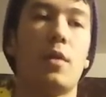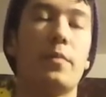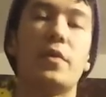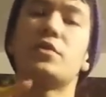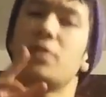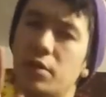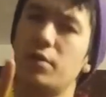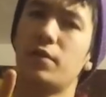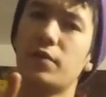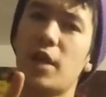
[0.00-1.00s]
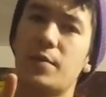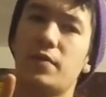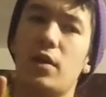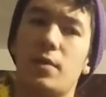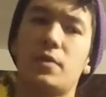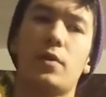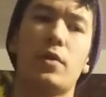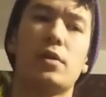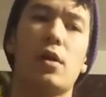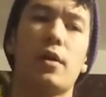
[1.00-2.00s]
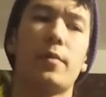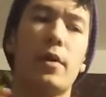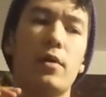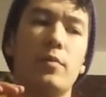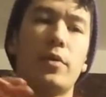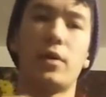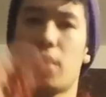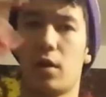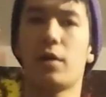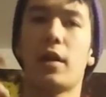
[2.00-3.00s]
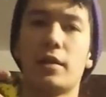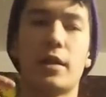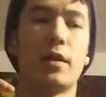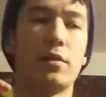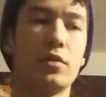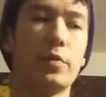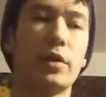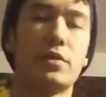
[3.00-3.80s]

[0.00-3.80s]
There's two different types of air wraps that I want to talk about, but I'll get into that in a little bit.